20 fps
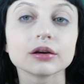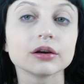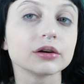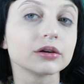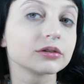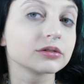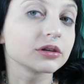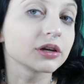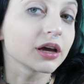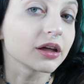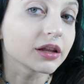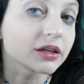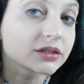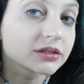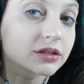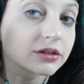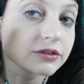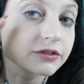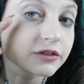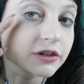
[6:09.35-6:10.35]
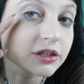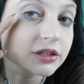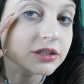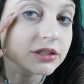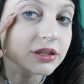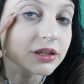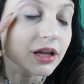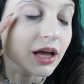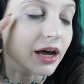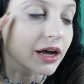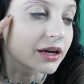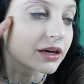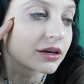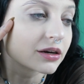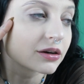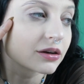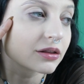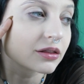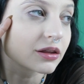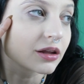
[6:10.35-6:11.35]
So yeah, that's the first line
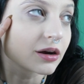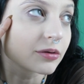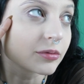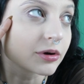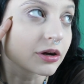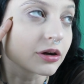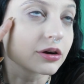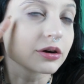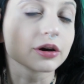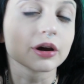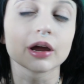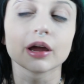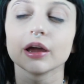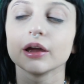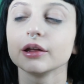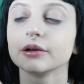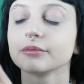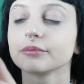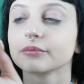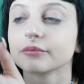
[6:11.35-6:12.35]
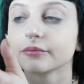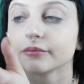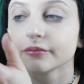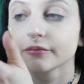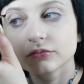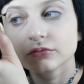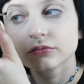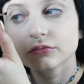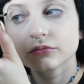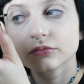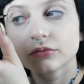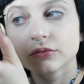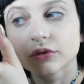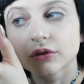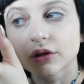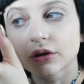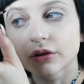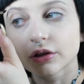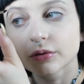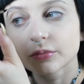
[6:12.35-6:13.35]
that I'm gonna create.
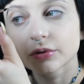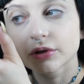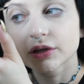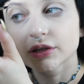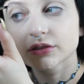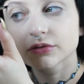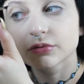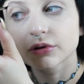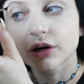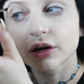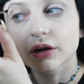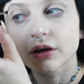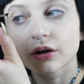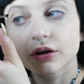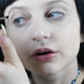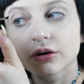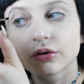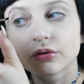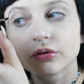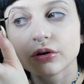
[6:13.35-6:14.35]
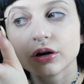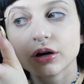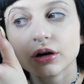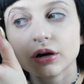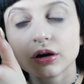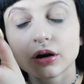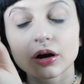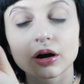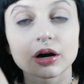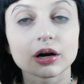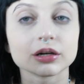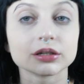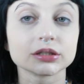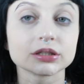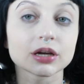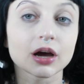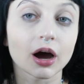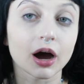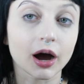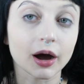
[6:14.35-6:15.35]
The only place where I go on
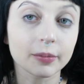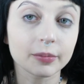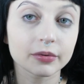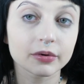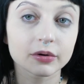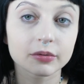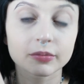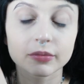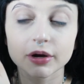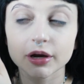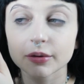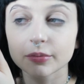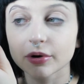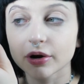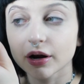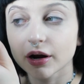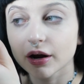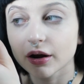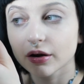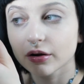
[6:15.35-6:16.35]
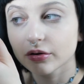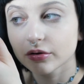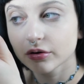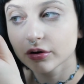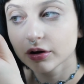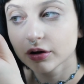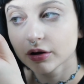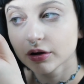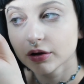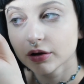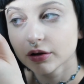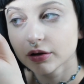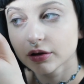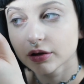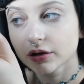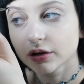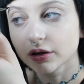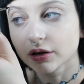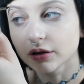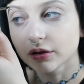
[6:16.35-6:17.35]
top of my brow
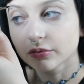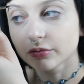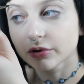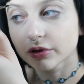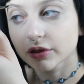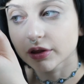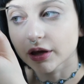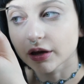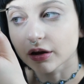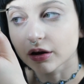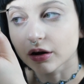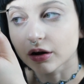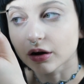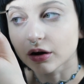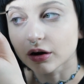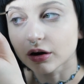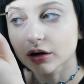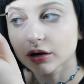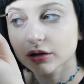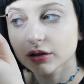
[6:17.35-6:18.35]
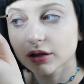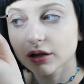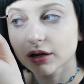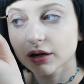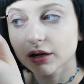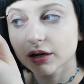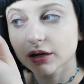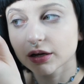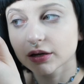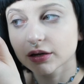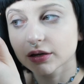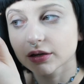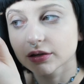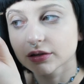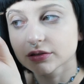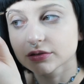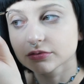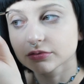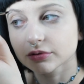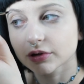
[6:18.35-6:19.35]
and with like a hard line
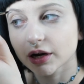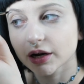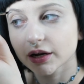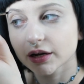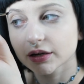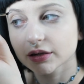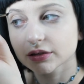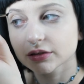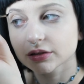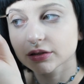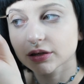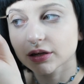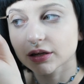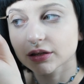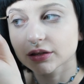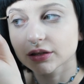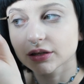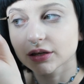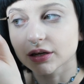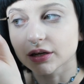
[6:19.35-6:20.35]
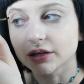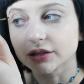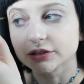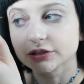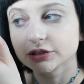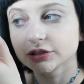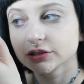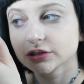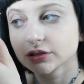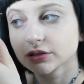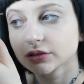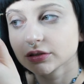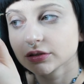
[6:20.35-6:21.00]
is right at the edge.